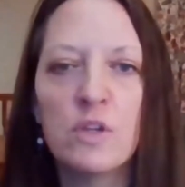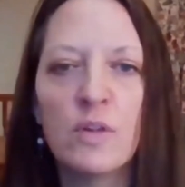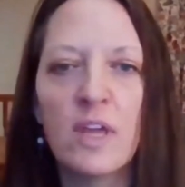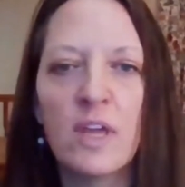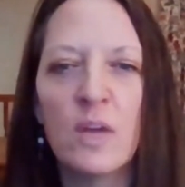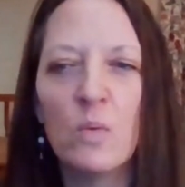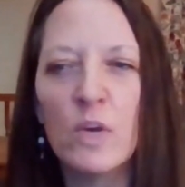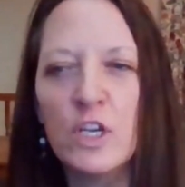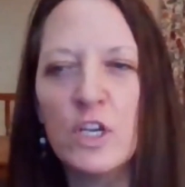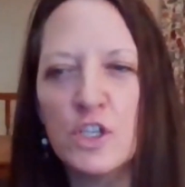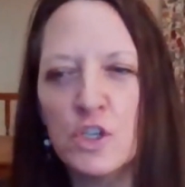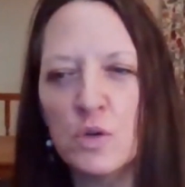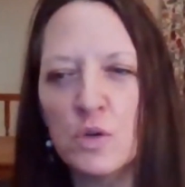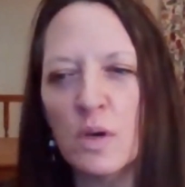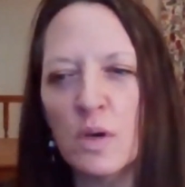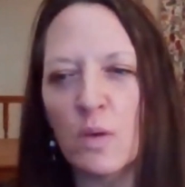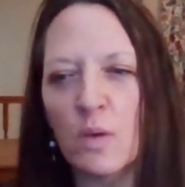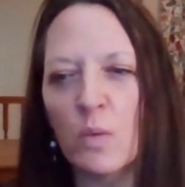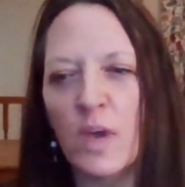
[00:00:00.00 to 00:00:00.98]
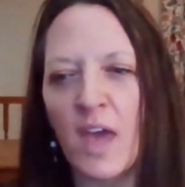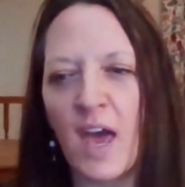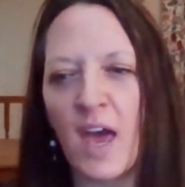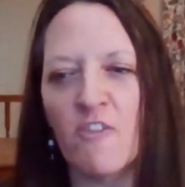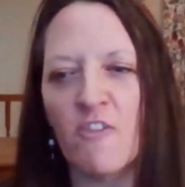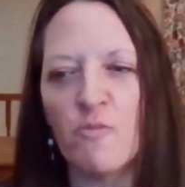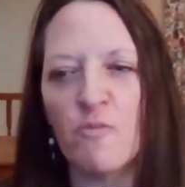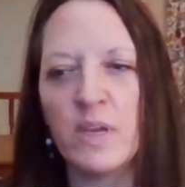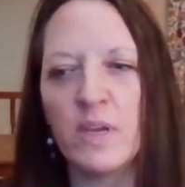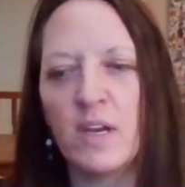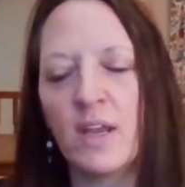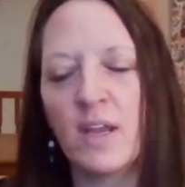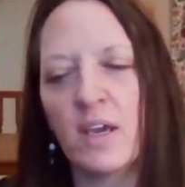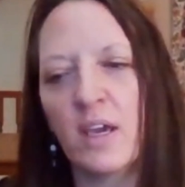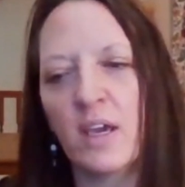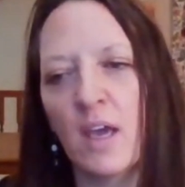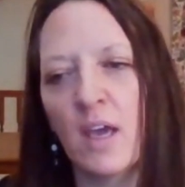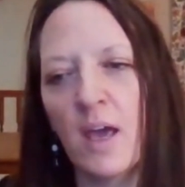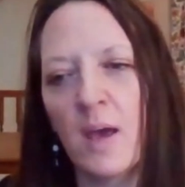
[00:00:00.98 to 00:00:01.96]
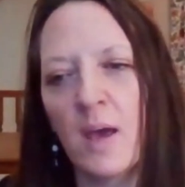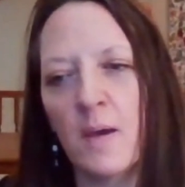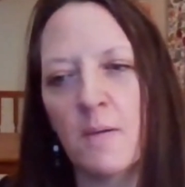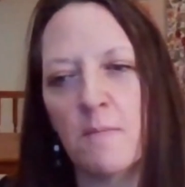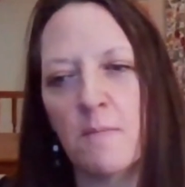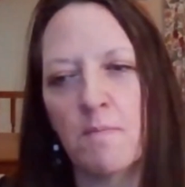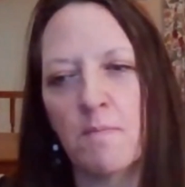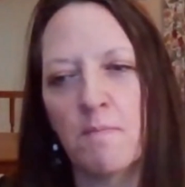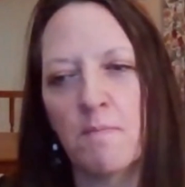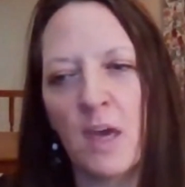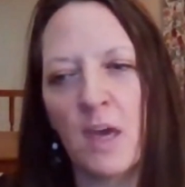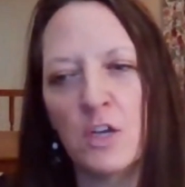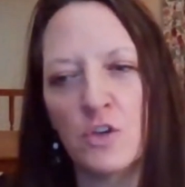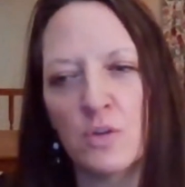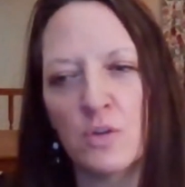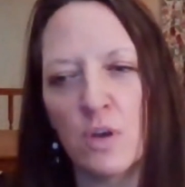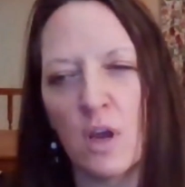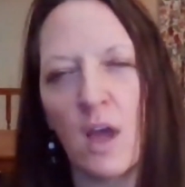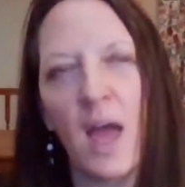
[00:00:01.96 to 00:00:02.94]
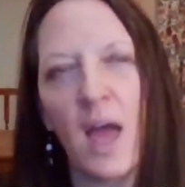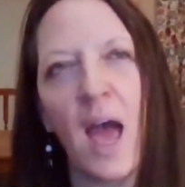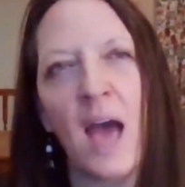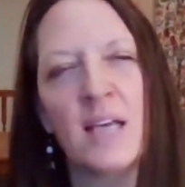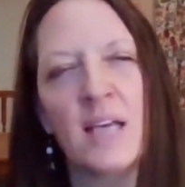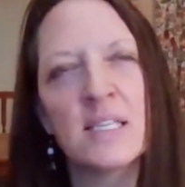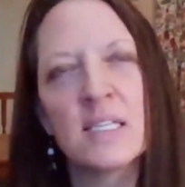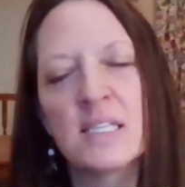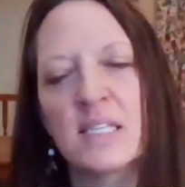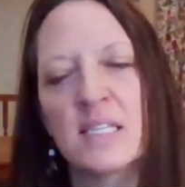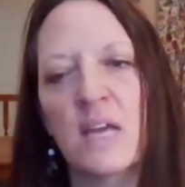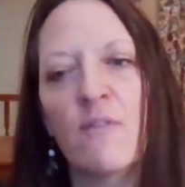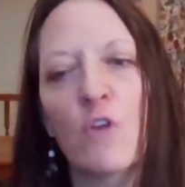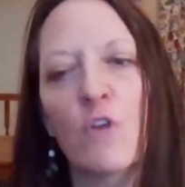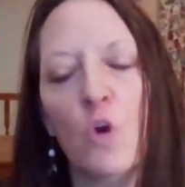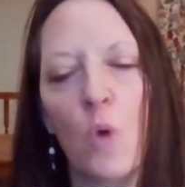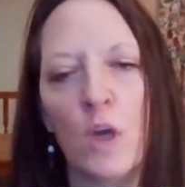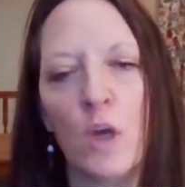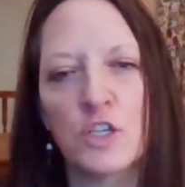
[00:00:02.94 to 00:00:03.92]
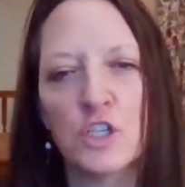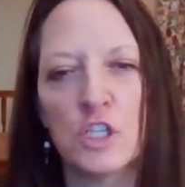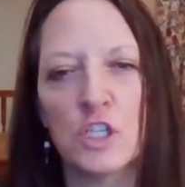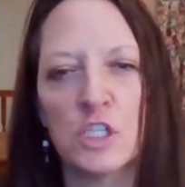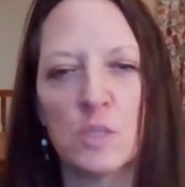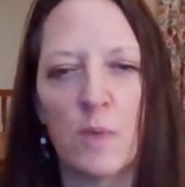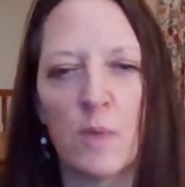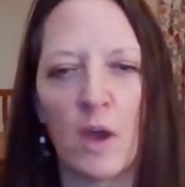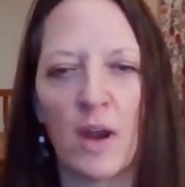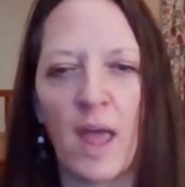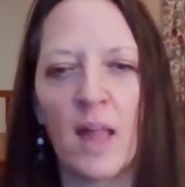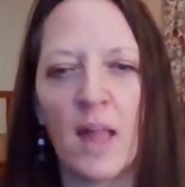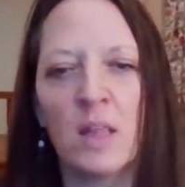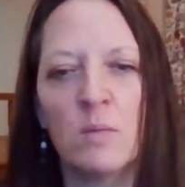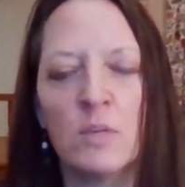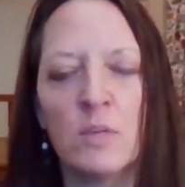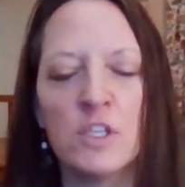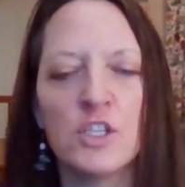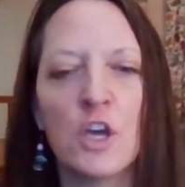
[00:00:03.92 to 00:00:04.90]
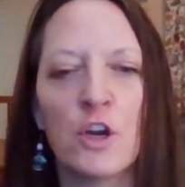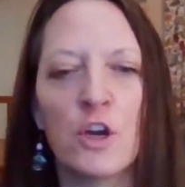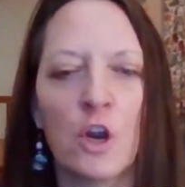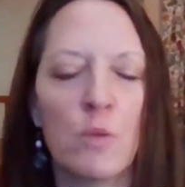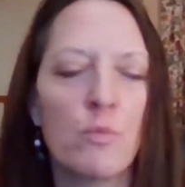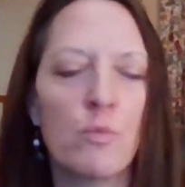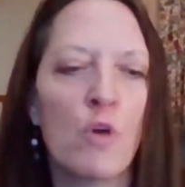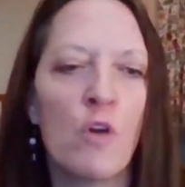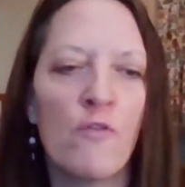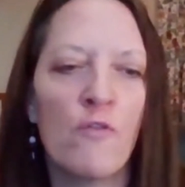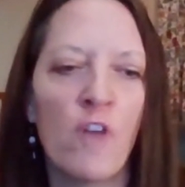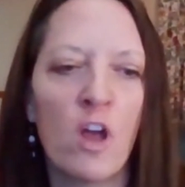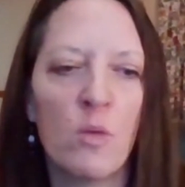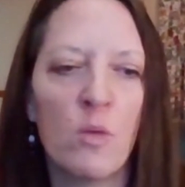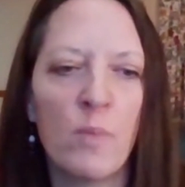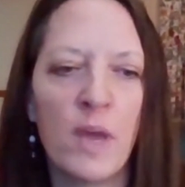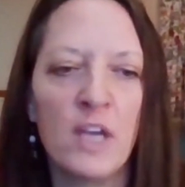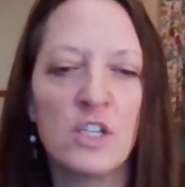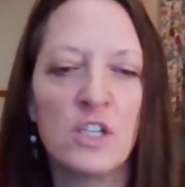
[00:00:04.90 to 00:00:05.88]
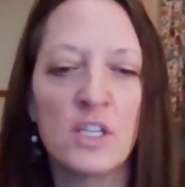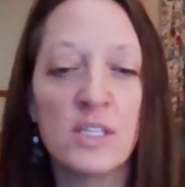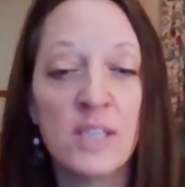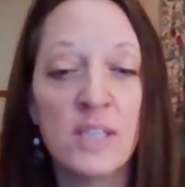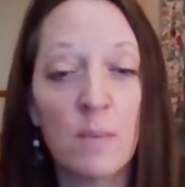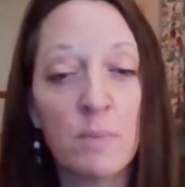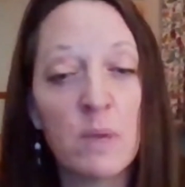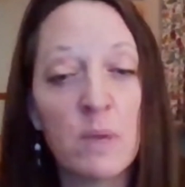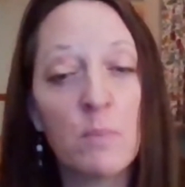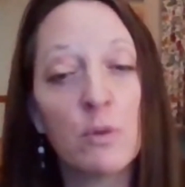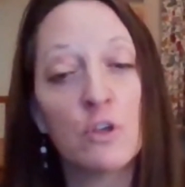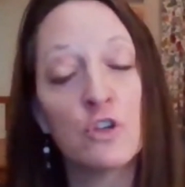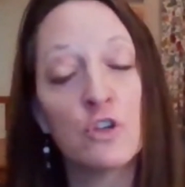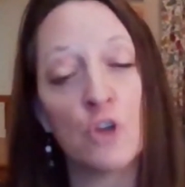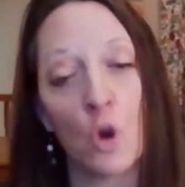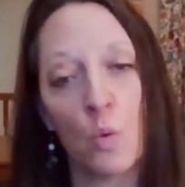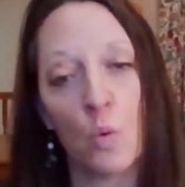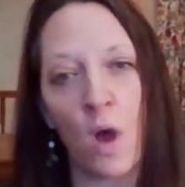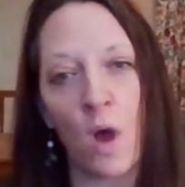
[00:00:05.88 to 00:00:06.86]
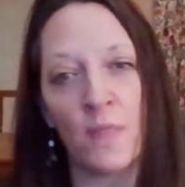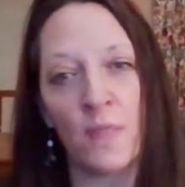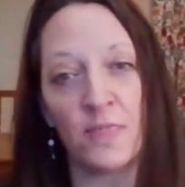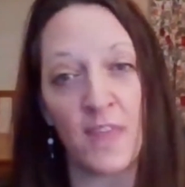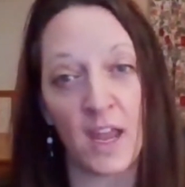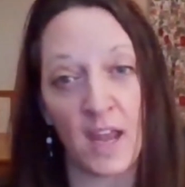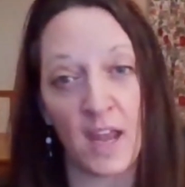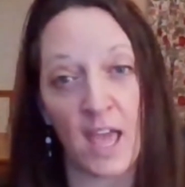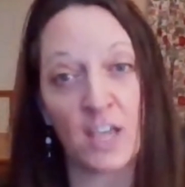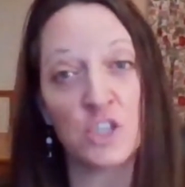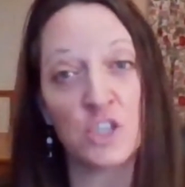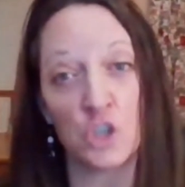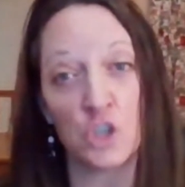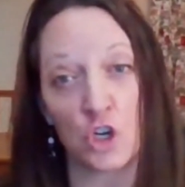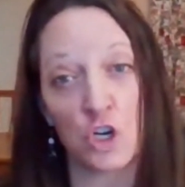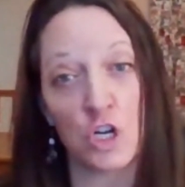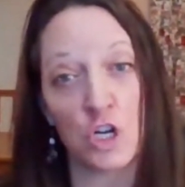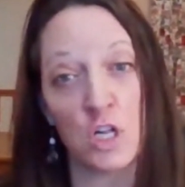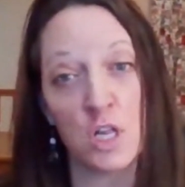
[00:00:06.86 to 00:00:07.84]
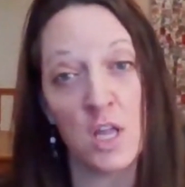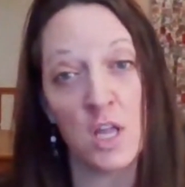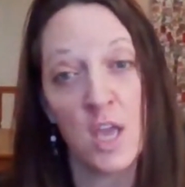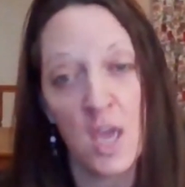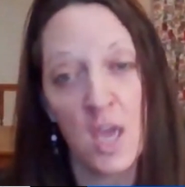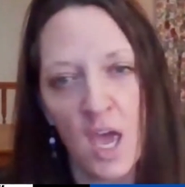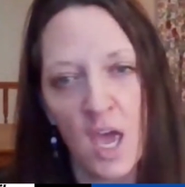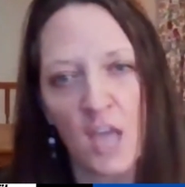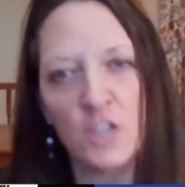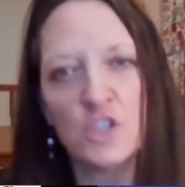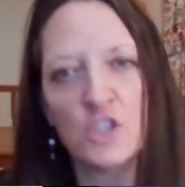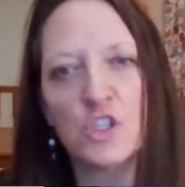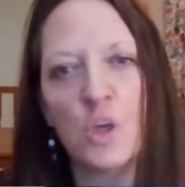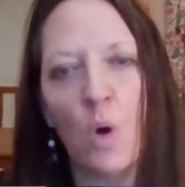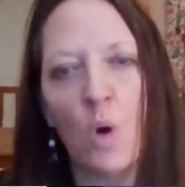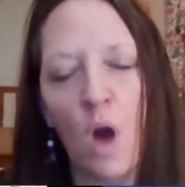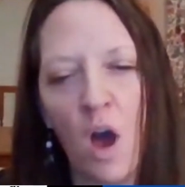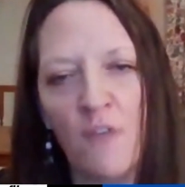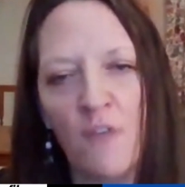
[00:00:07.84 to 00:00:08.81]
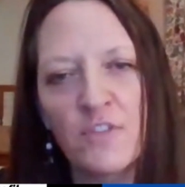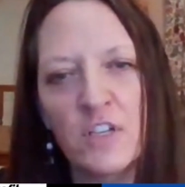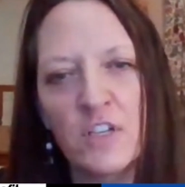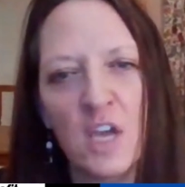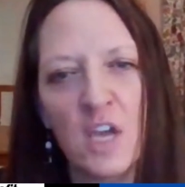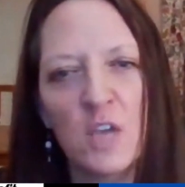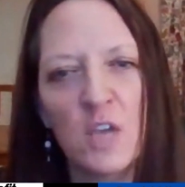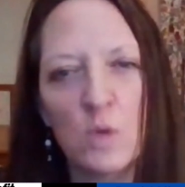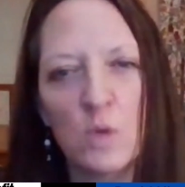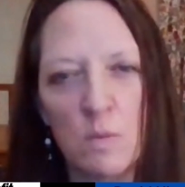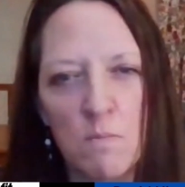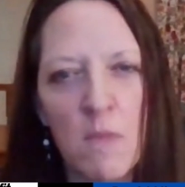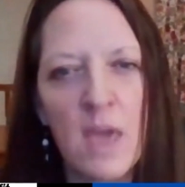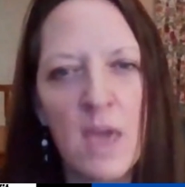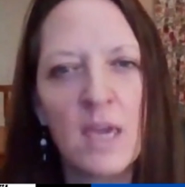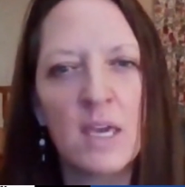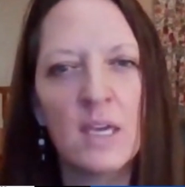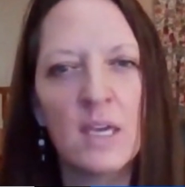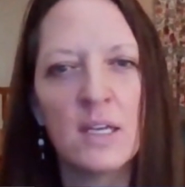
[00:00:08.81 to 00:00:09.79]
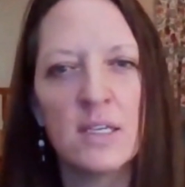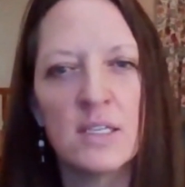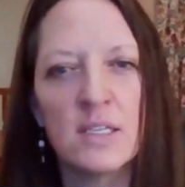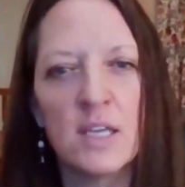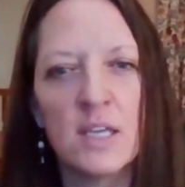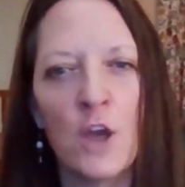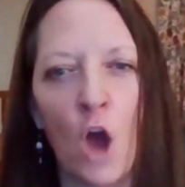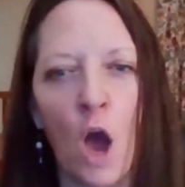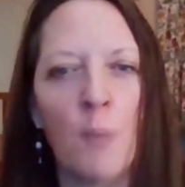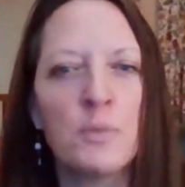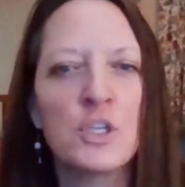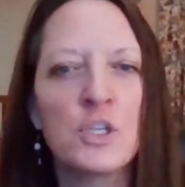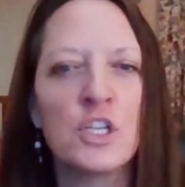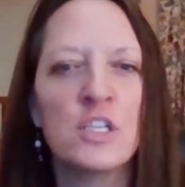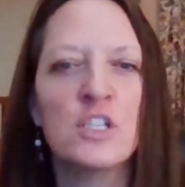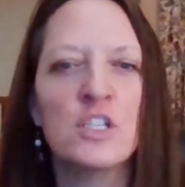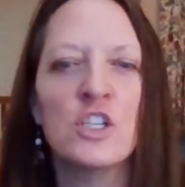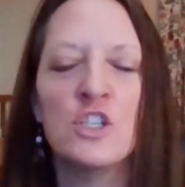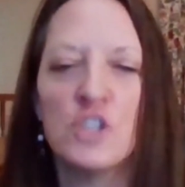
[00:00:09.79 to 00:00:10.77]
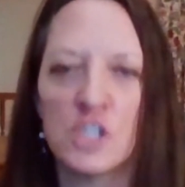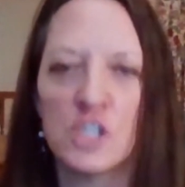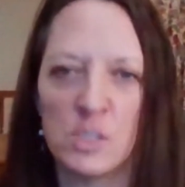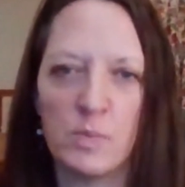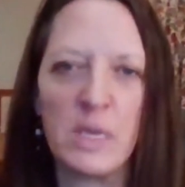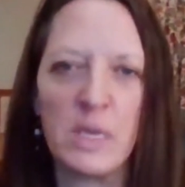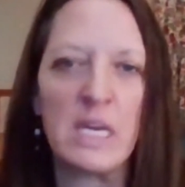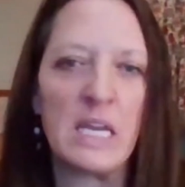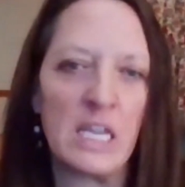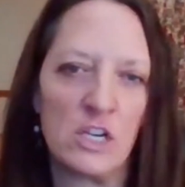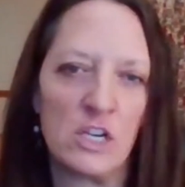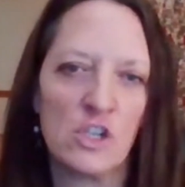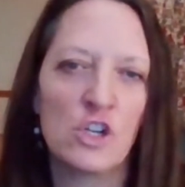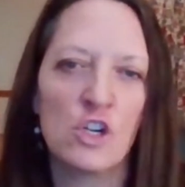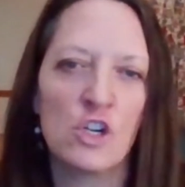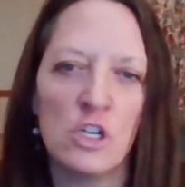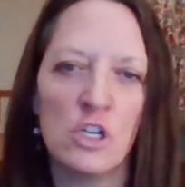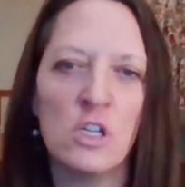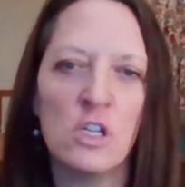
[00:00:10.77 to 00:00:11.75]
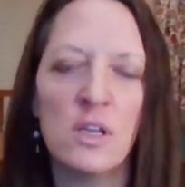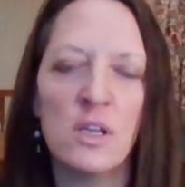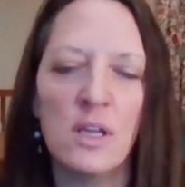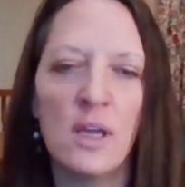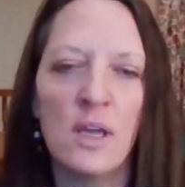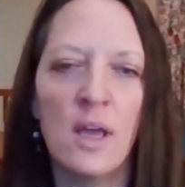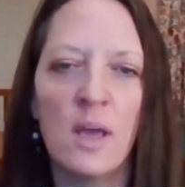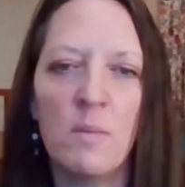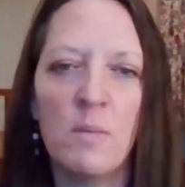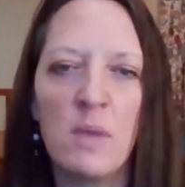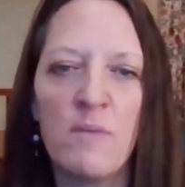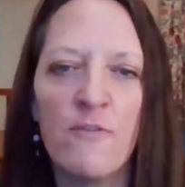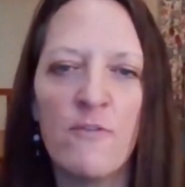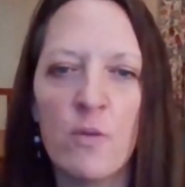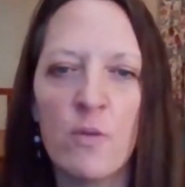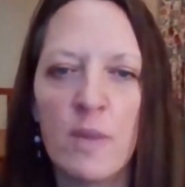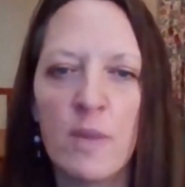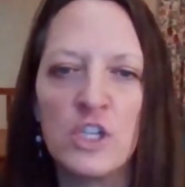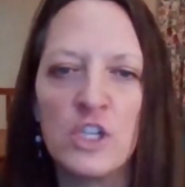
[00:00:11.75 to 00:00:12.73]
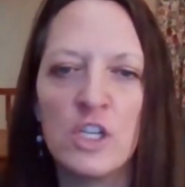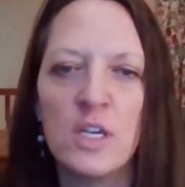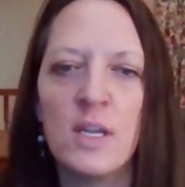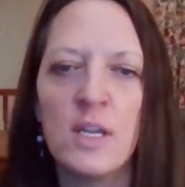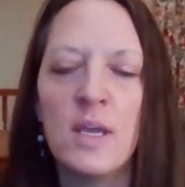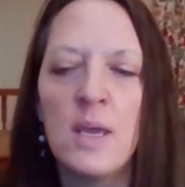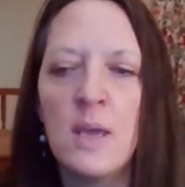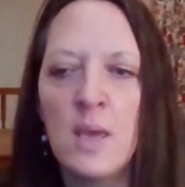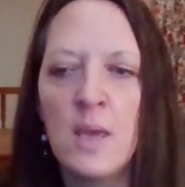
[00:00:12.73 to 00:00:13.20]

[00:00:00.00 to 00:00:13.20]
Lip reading: And we have been asked several questions about elements on our profile page that some people don't want that external. And so oftentimes we make it an option to just be an internal information.